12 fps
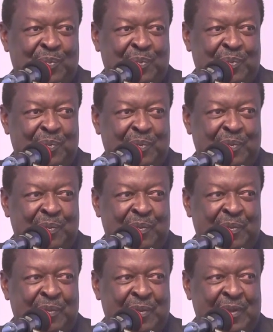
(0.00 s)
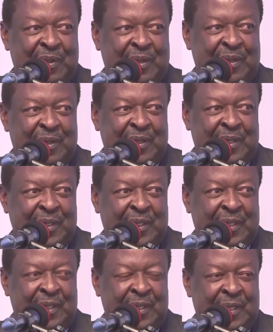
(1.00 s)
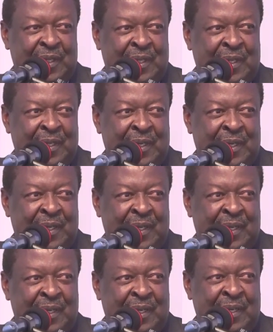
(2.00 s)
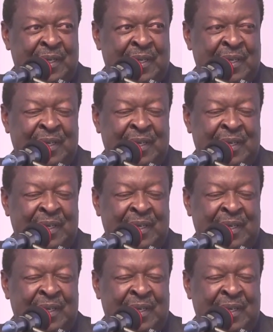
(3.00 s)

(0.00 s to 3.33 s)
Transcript: Nothing is said.